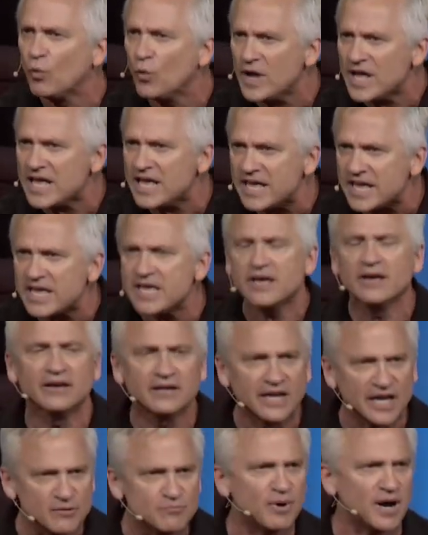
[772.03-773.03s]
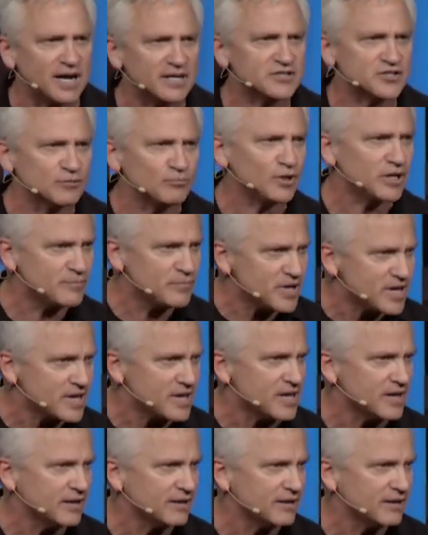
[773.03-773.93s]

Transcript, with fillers: we can possibly be.